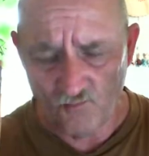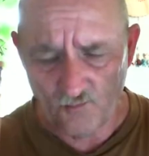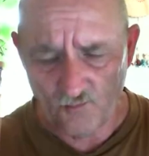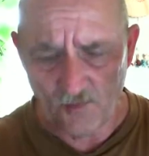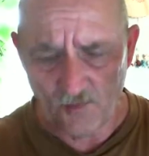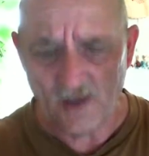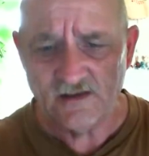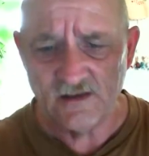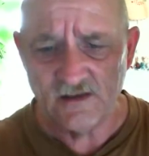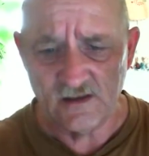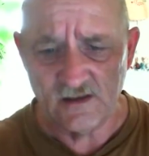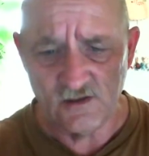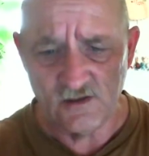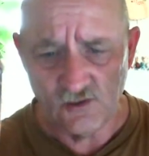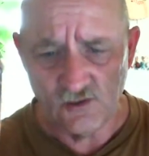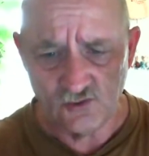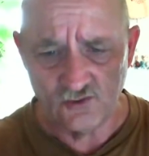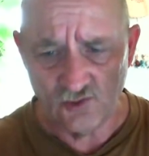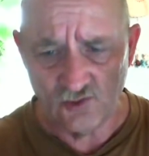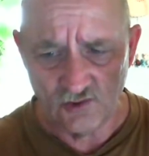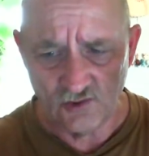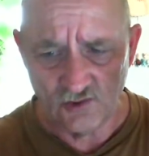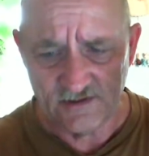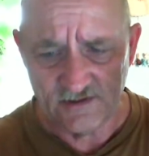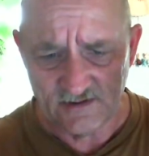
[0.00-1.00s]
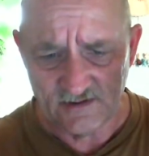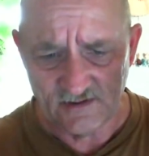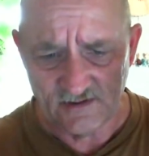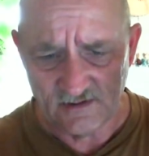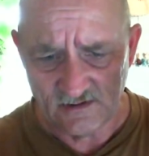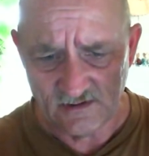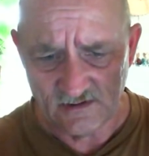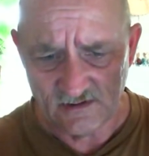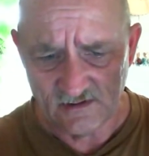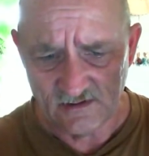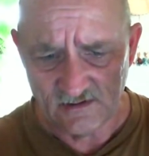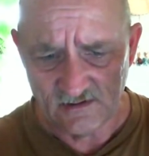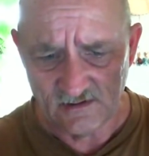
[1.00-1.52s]
pending your
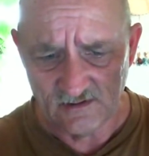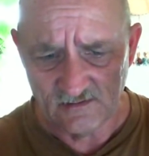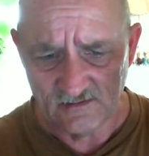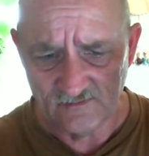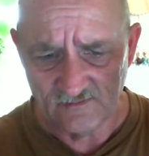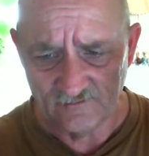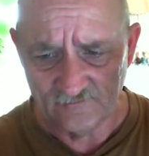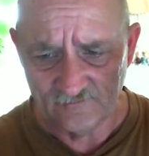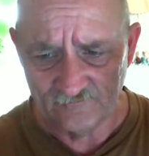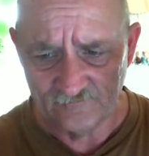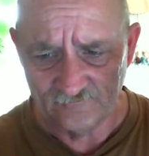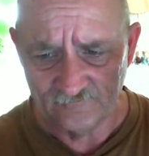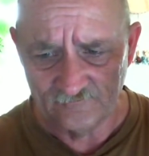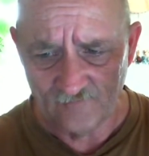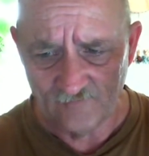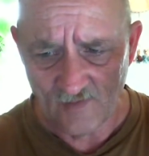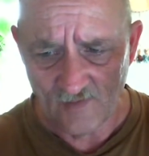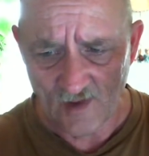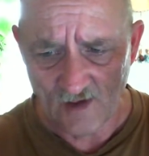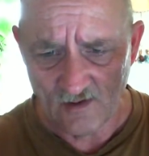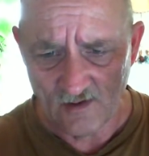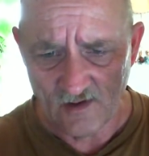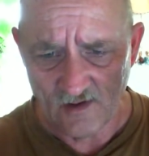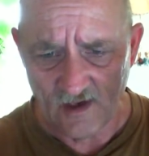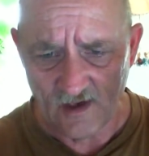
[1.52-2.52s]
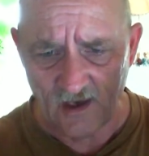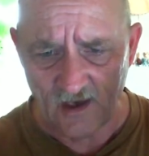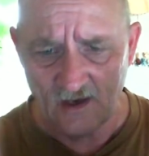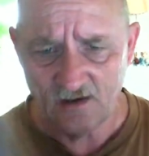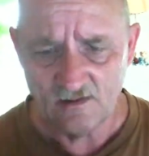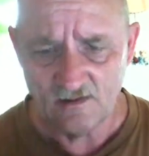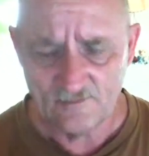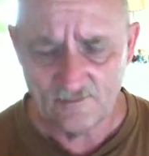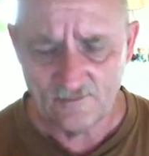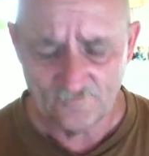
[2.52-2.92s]
choices. Okay?